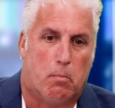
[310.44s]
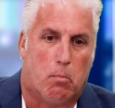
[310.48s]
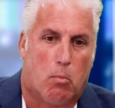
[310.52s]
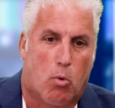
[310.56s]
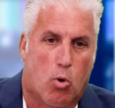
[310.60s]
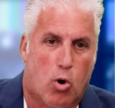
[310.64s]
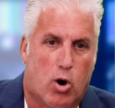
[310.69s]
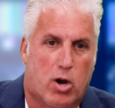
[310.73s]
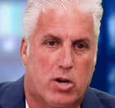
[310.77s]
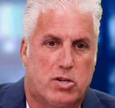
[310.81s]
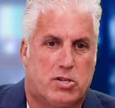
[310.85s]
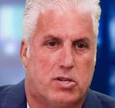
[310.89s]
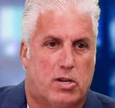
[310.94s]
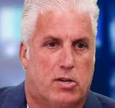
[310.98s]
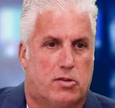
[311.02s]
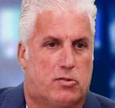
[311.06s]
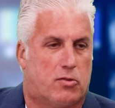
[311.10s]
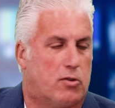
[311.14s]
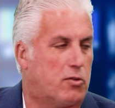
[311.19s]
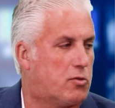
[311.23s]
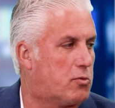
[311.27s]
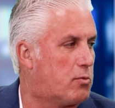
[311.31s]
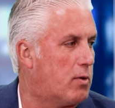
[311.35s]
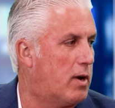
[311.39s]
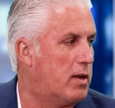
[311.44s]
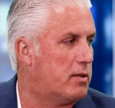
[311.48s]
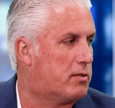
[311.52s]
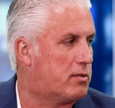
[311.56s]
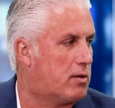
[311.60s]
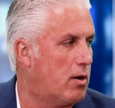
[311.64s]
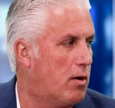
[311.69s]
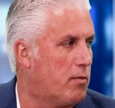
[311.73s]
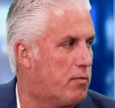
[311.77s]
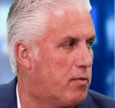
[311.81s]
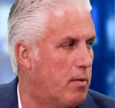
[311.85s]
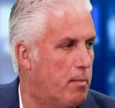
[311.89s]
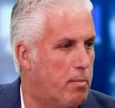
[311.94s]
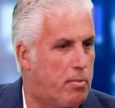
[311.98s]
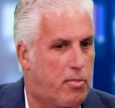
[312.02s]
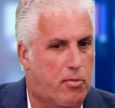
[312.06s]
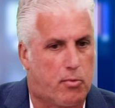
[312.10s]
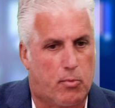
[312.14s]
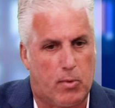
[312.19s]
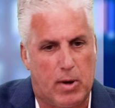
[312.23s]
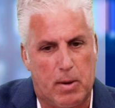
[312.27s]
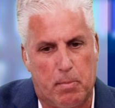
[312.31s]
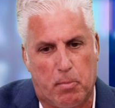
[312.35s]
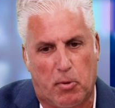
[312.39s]
mortgage interest rates go from
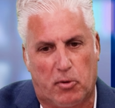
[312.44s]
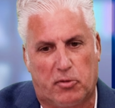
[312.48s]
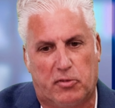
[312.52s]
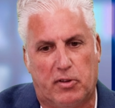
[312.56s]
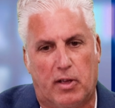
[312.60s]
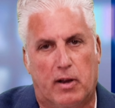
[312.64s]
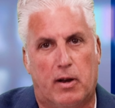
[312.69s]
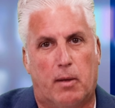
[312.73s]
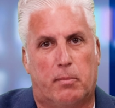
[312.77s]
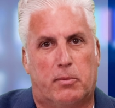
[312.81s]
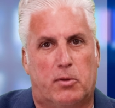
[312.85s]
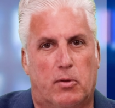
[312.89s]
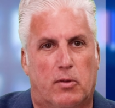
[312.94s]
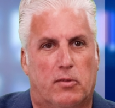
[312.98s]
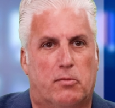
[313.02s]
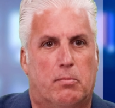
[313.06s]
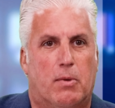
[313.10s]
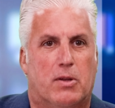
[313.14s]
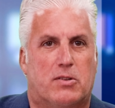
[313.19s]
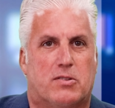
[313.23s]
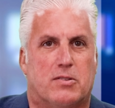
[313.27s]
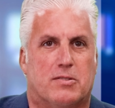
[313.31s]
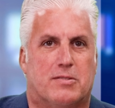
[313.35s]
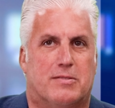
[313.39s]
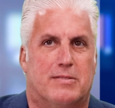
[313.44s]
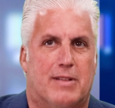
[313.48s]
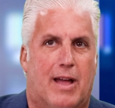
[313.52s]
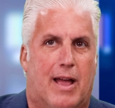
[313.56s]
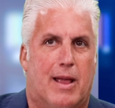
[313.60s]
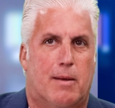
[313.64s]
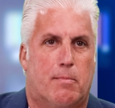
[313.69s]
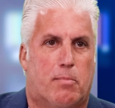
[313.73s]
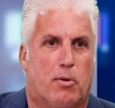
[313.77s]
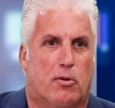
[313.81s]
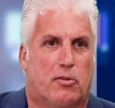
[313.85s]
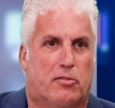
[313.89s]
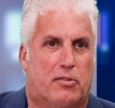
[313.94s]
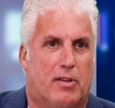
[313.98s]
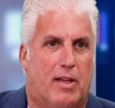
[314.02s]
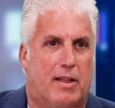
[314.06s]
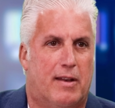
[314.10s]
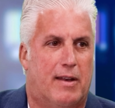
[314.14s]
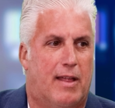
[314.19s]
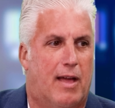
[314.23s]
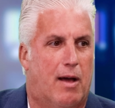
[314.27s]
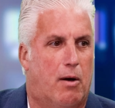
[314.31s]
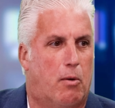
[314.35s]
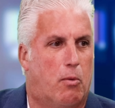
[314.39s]
3% up to as much as
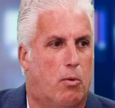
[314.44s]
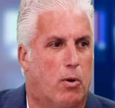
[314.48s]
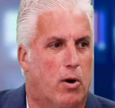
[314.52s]
9% now,